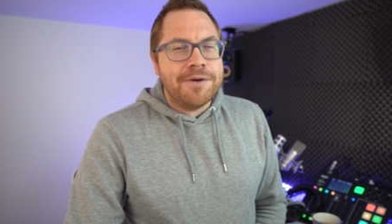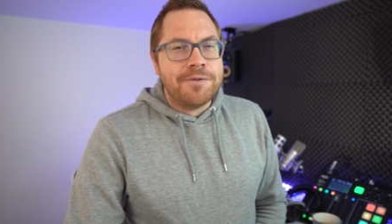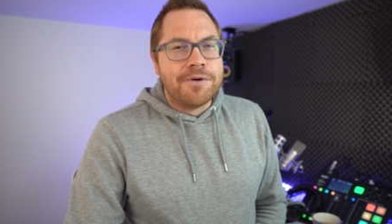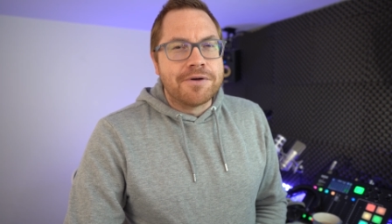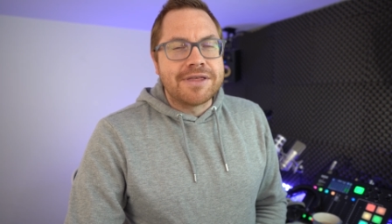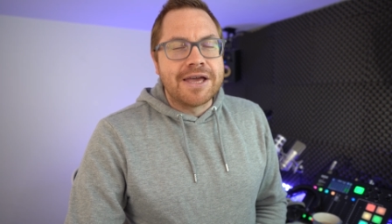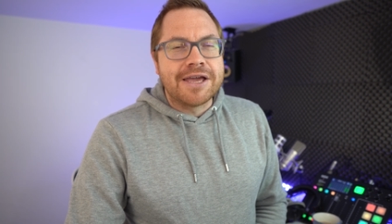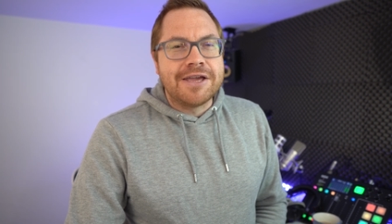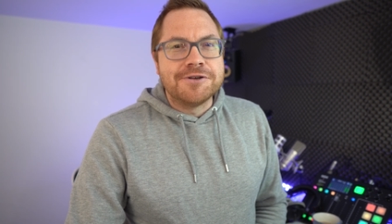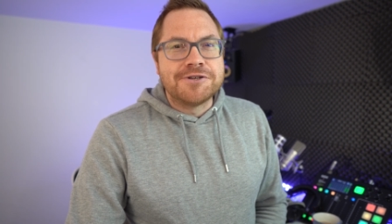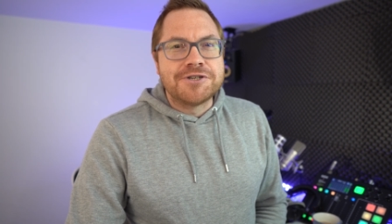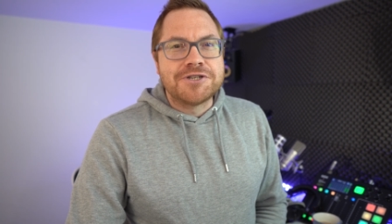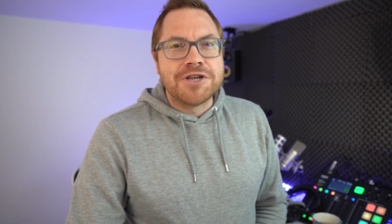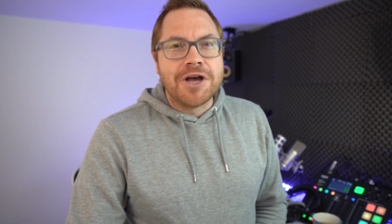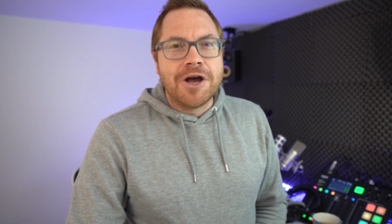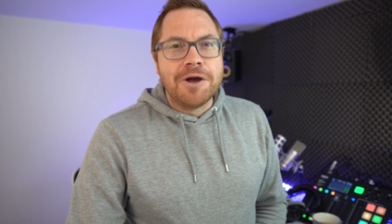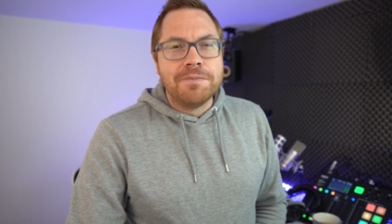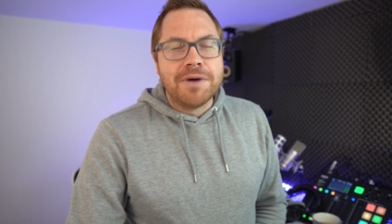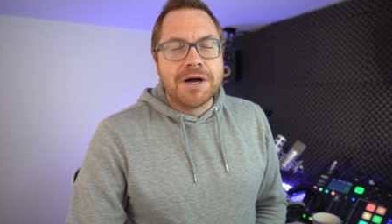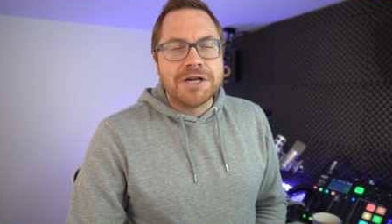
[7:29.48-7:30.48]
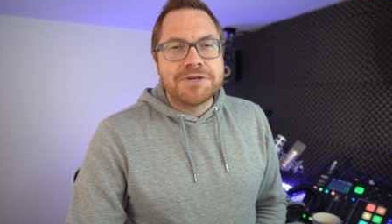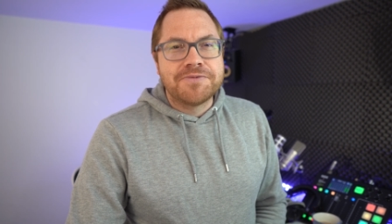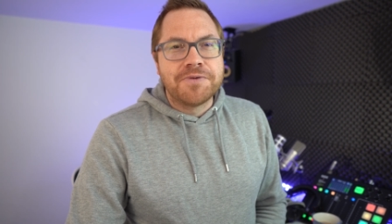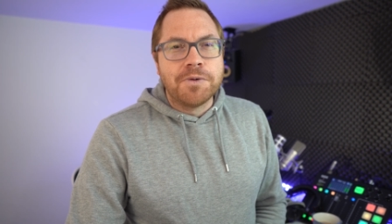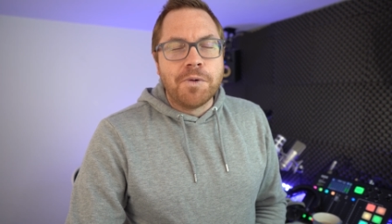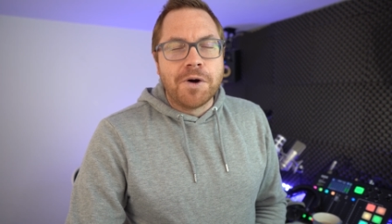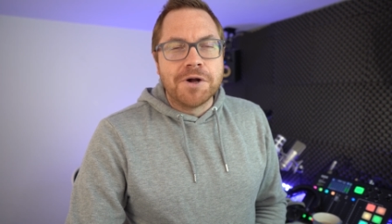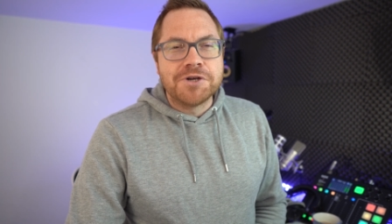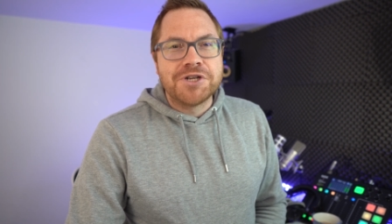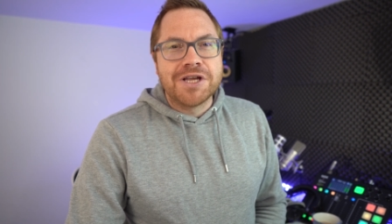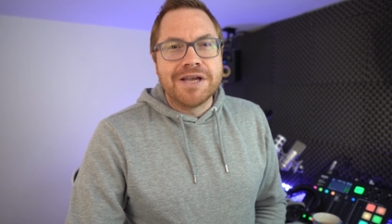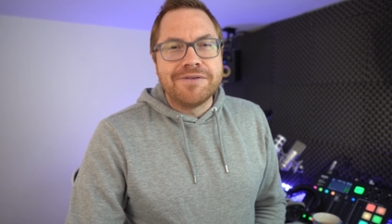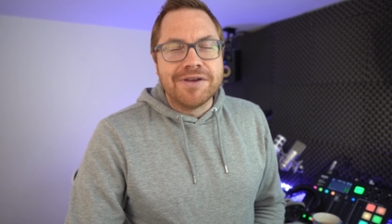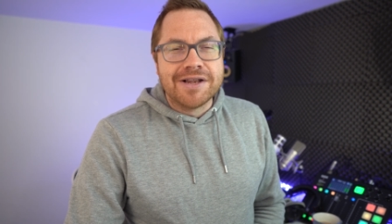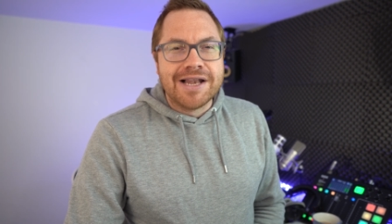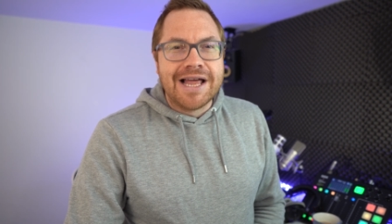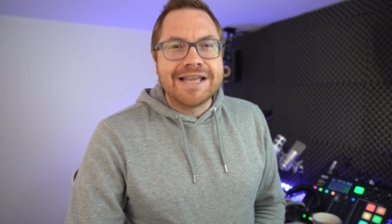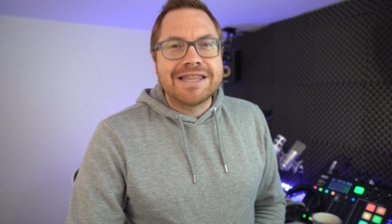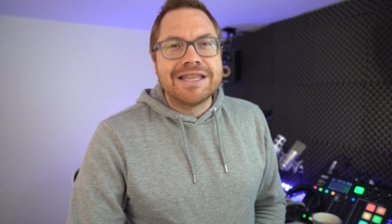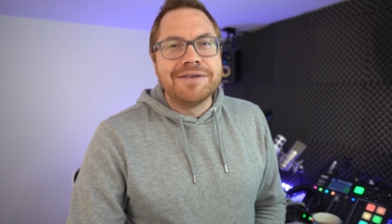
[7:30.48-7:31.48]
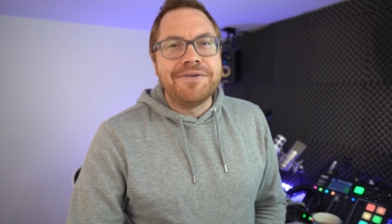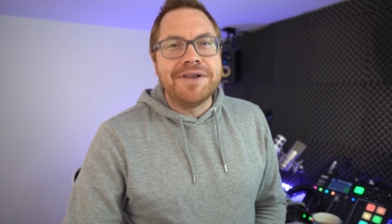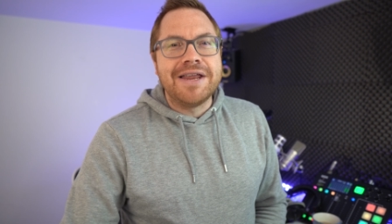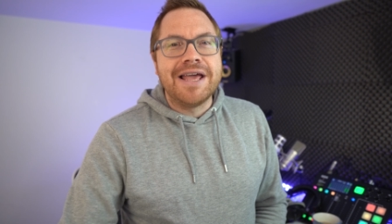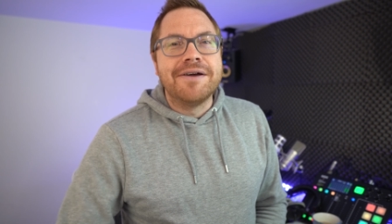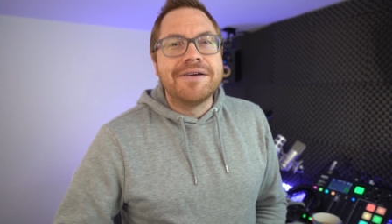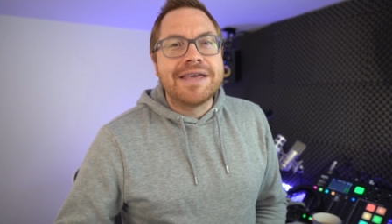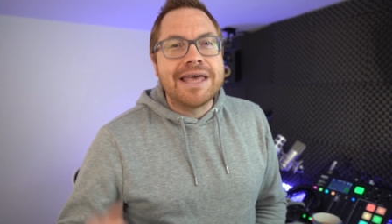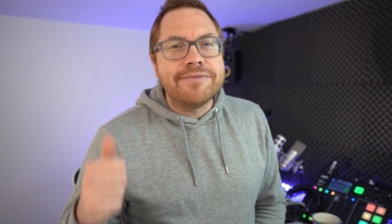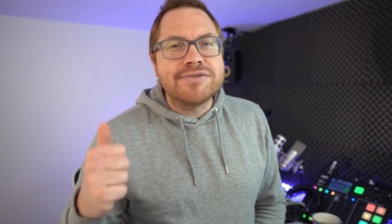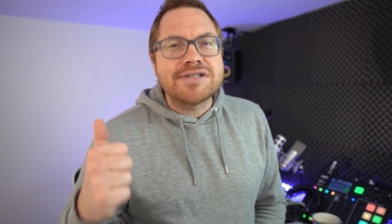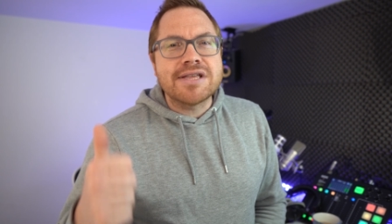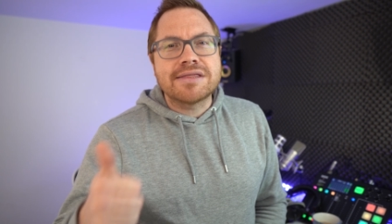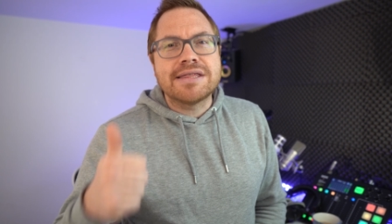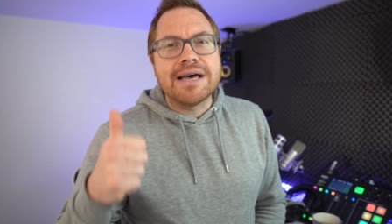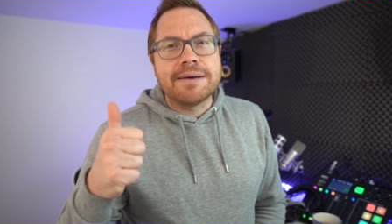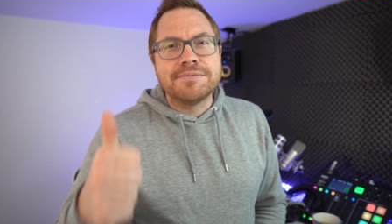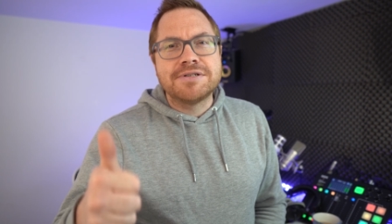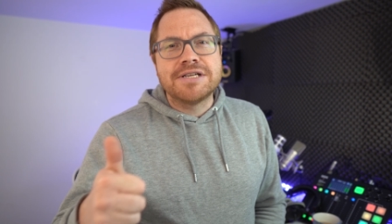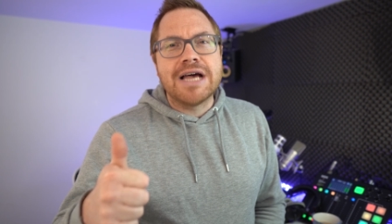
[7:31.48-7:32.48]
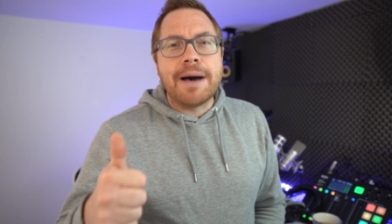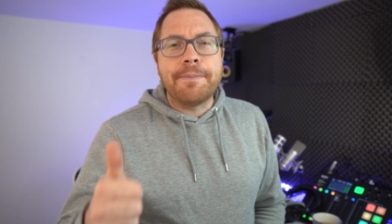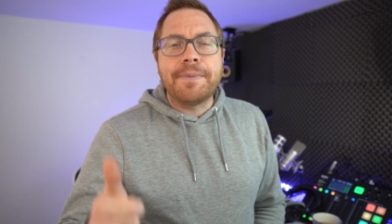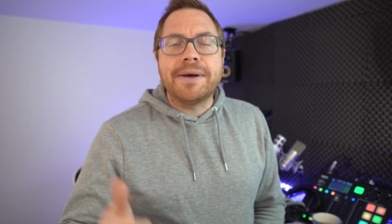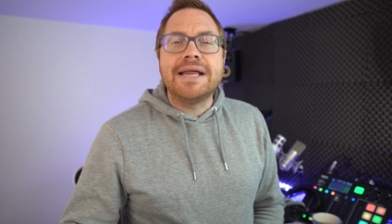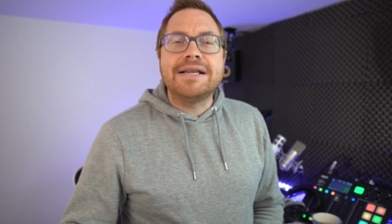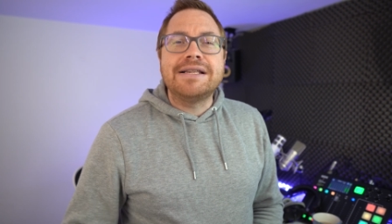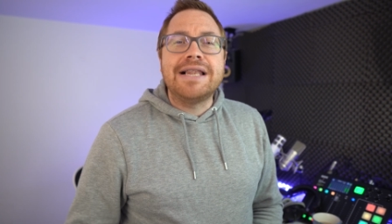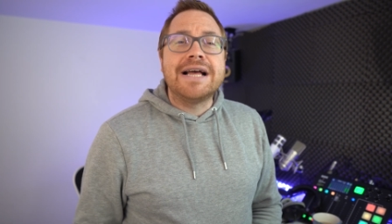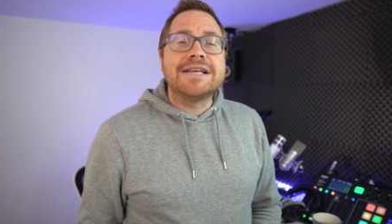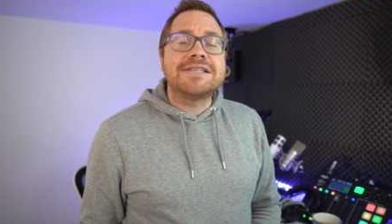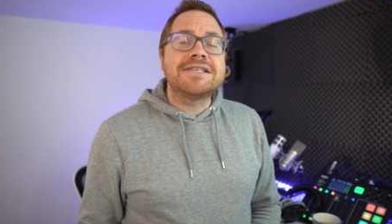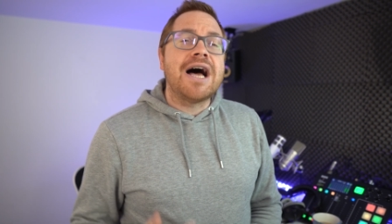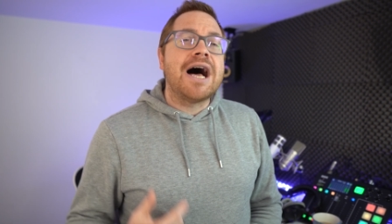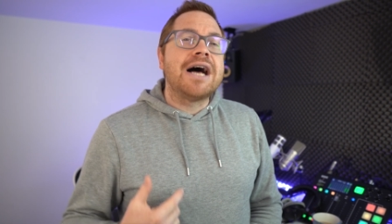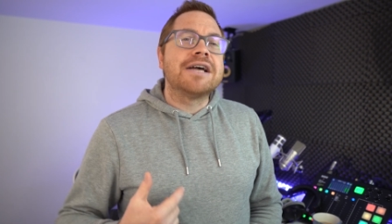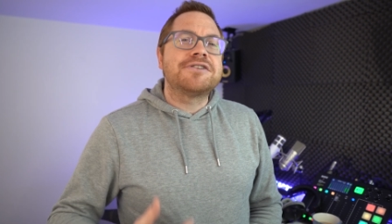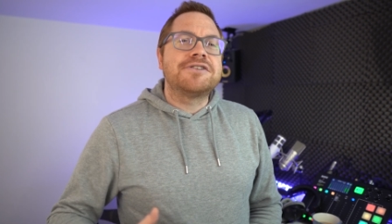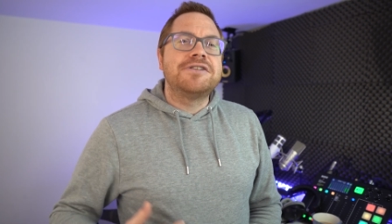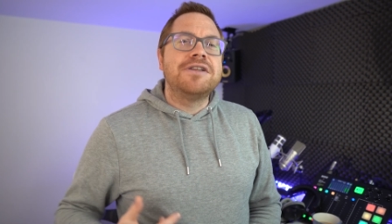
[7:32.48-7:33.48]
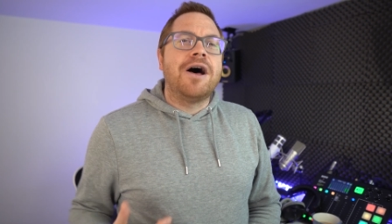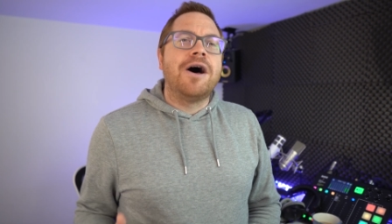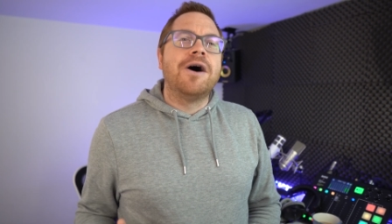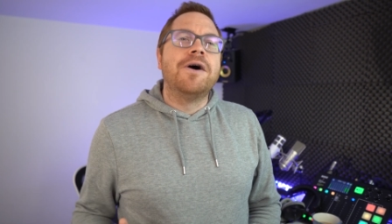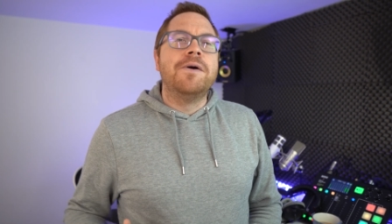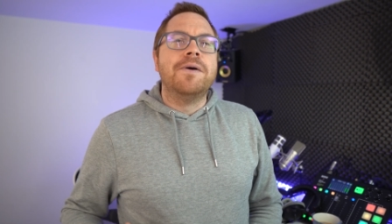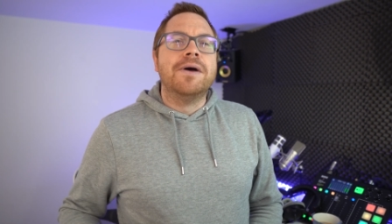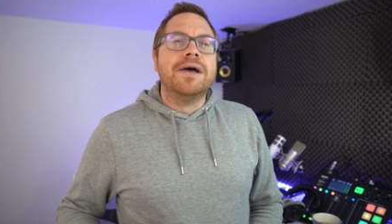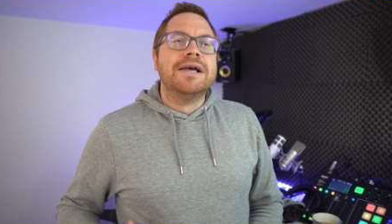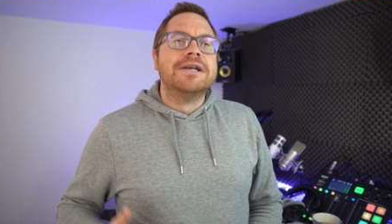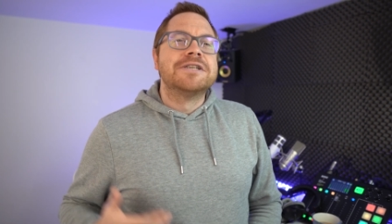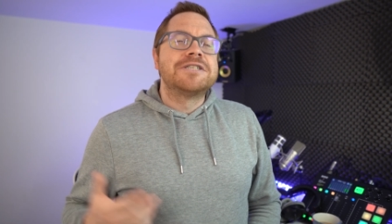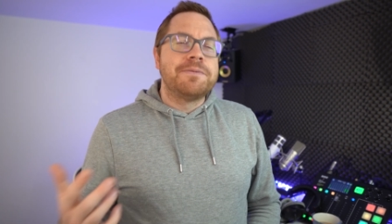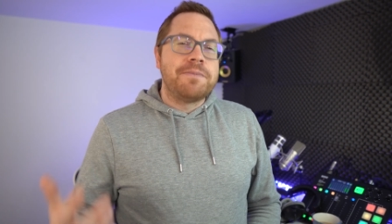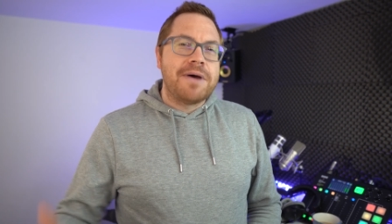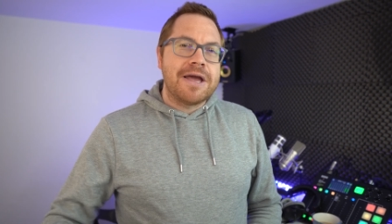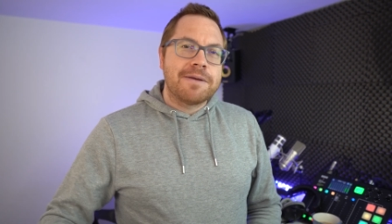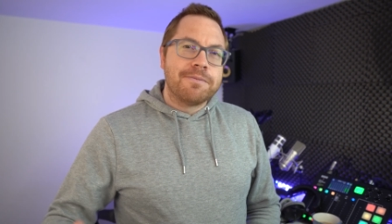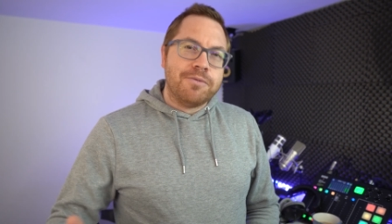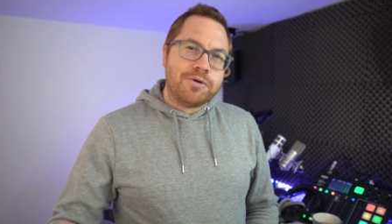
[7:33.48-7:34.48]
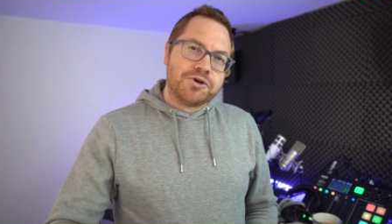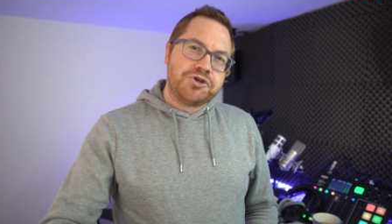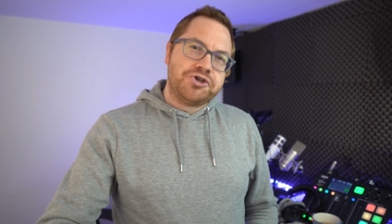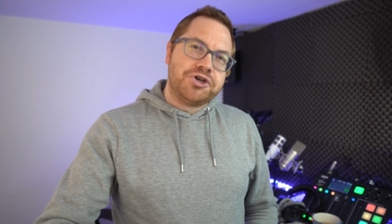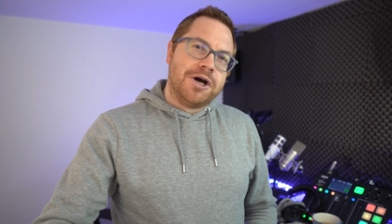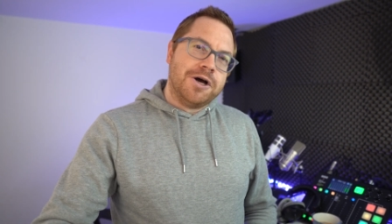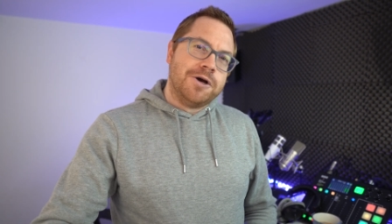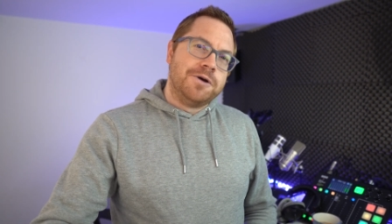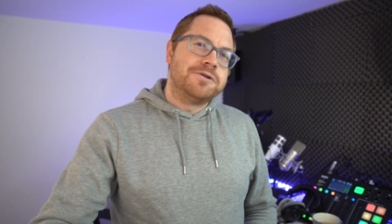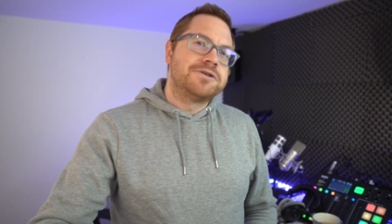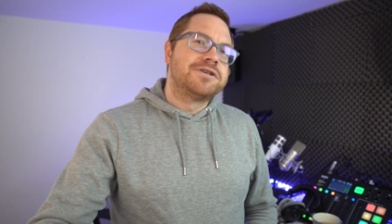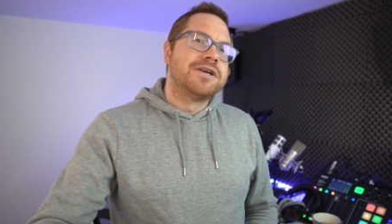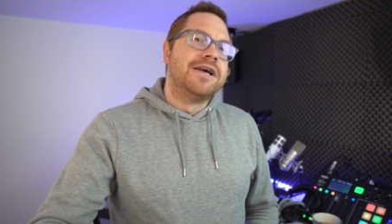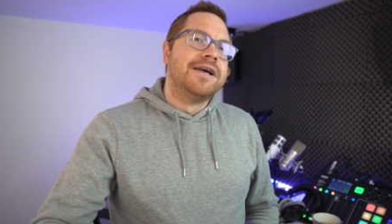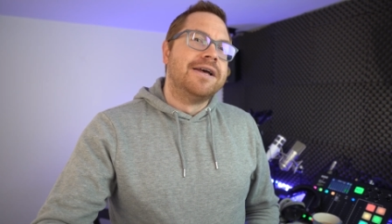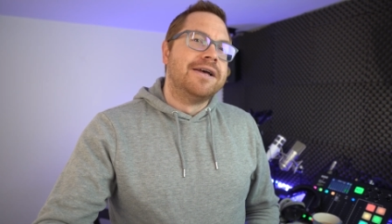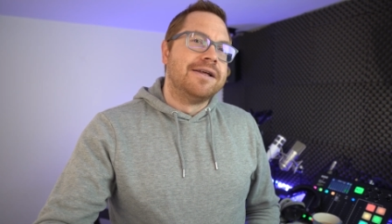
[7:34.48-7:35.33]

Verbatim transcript: Well, thank you so much for watching. If you liked the video, give us a thumbs up, and it lets us know to make more shows